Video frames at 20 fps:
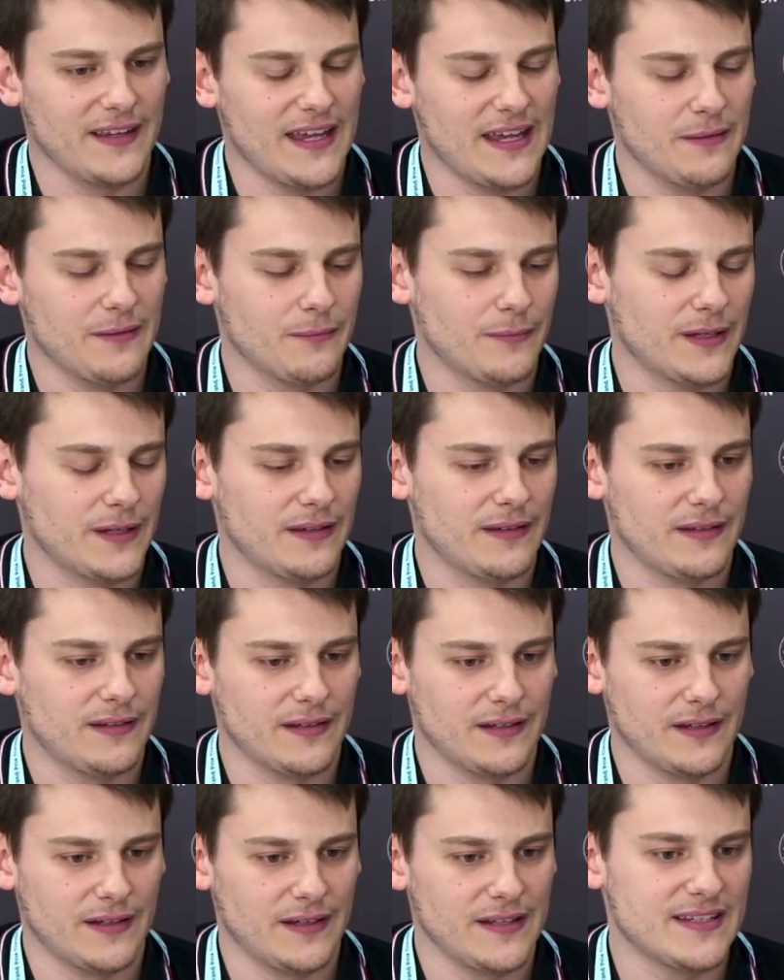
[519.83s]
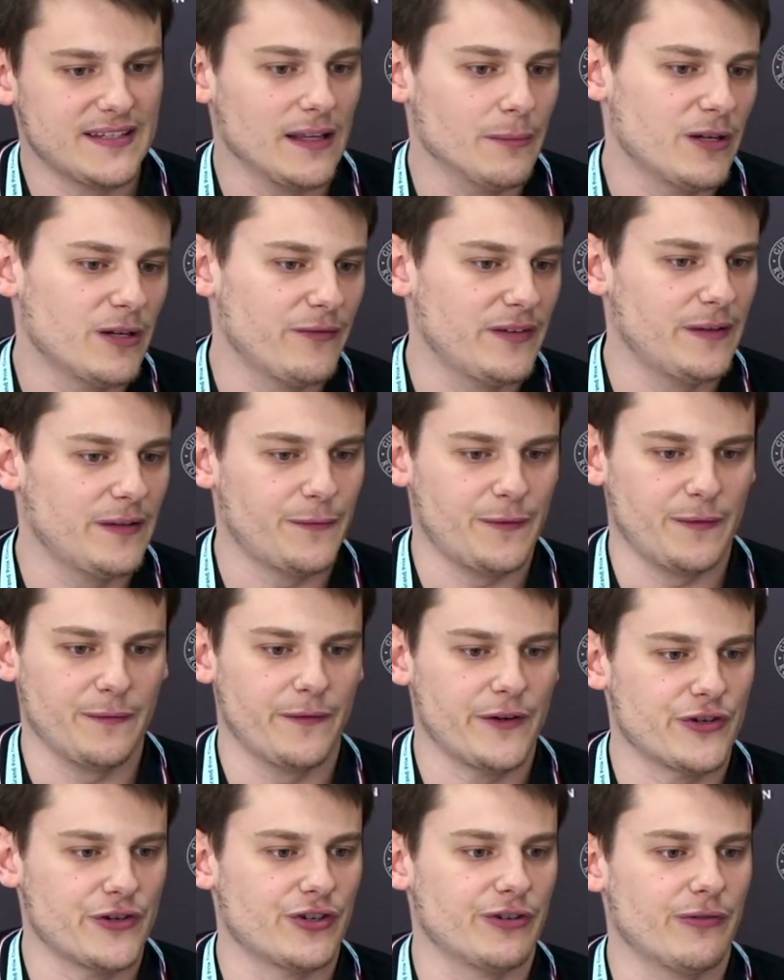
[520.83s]
the game, but it's a little bit of a different
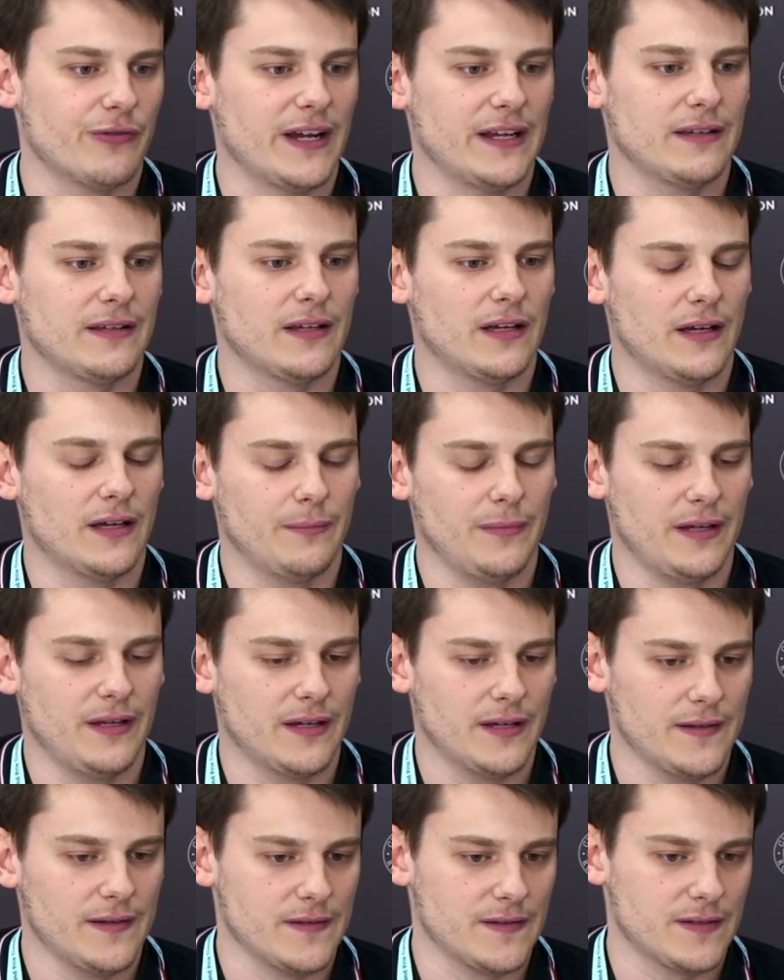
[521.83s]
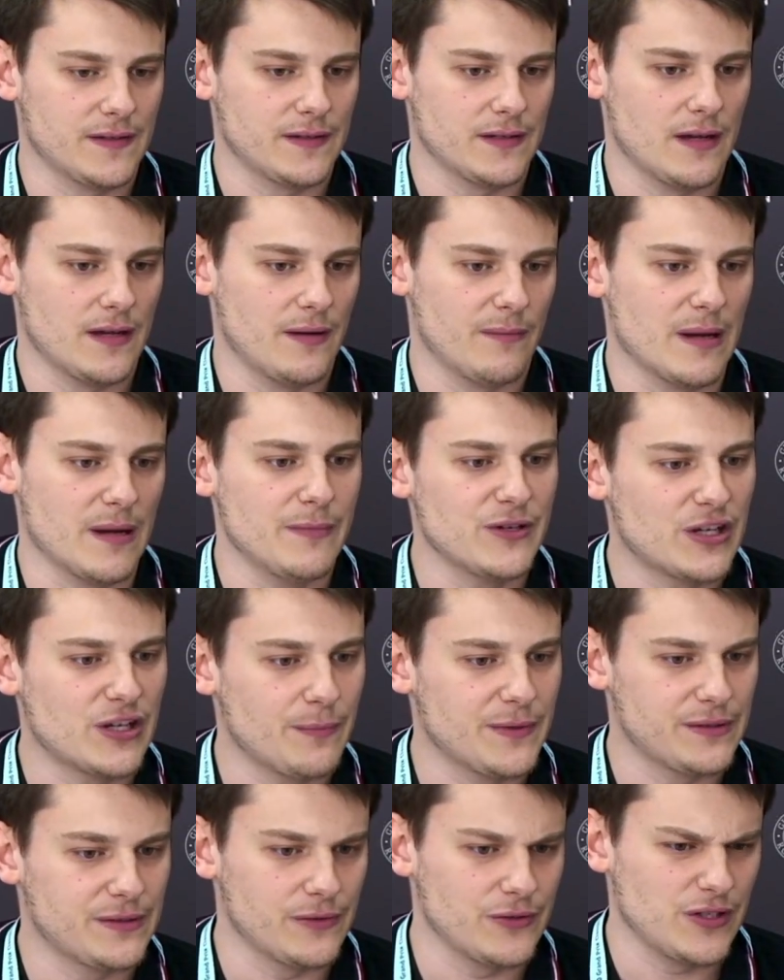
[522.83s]
version, right? Because my
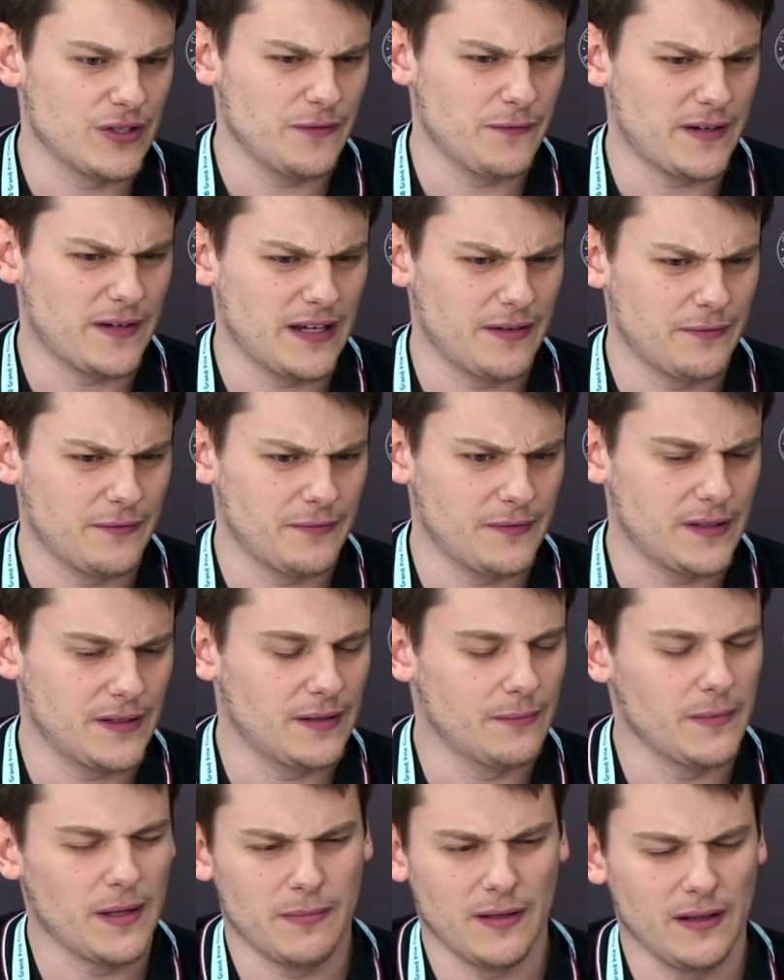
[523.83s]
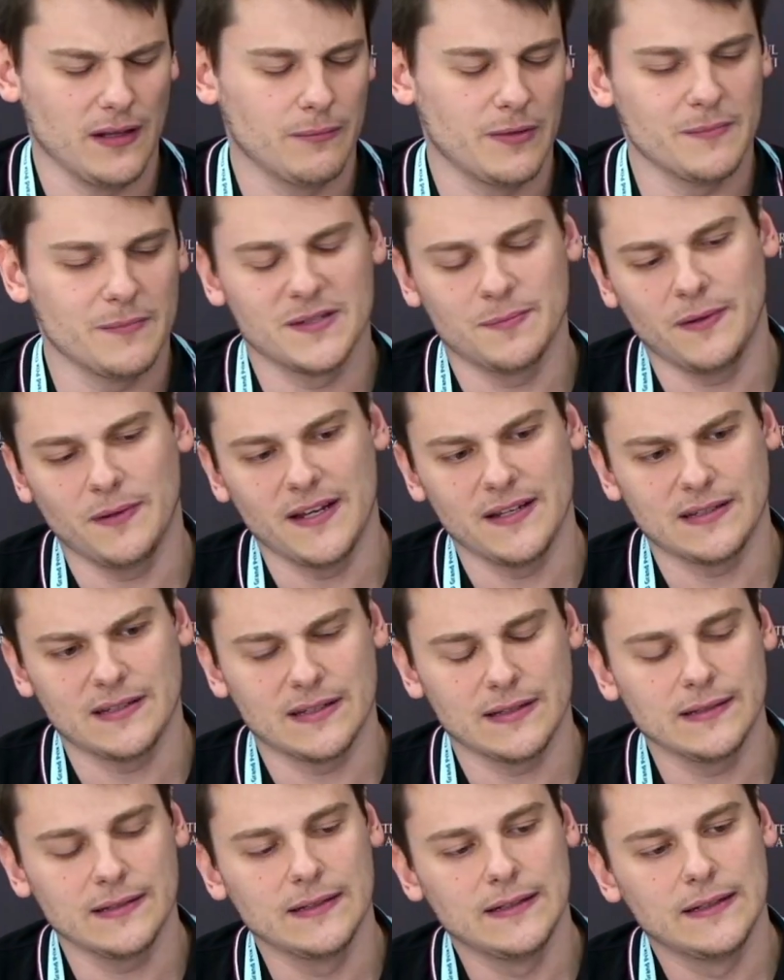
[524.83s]
bishop is on g5, maybe a little bit
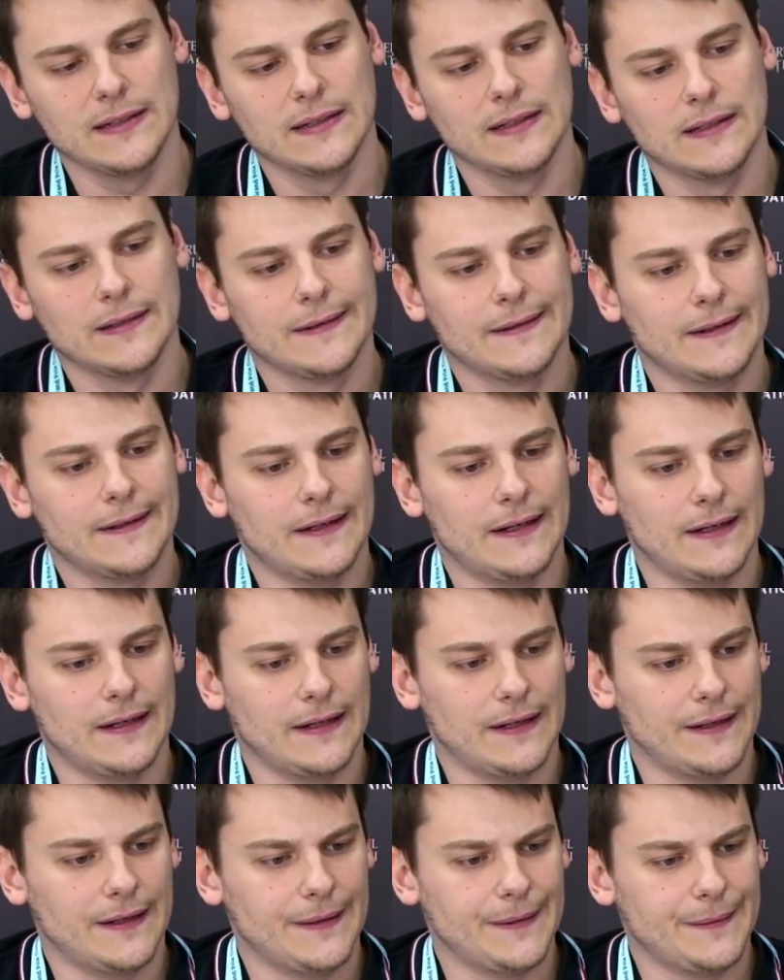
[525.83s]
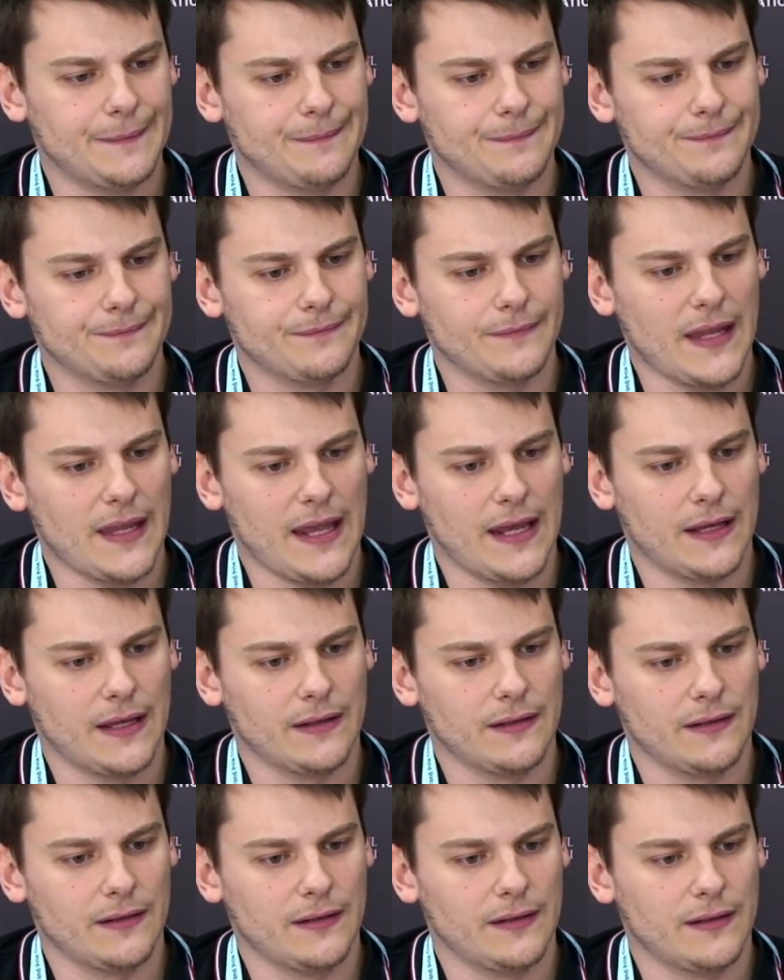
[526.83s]
misplaced.
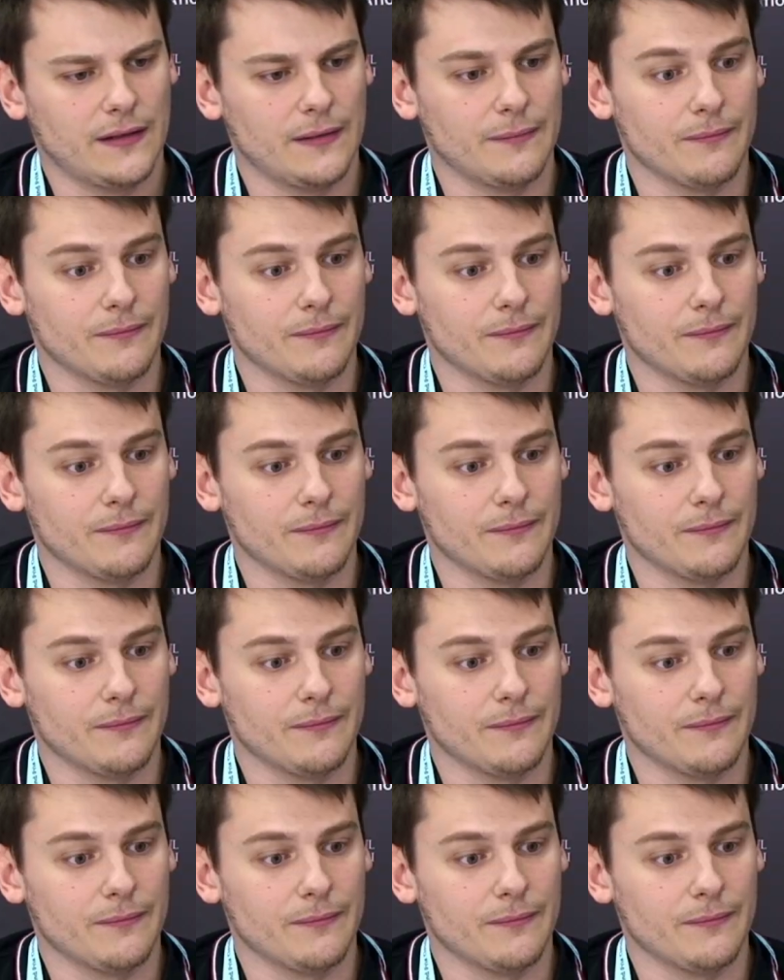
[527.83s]
And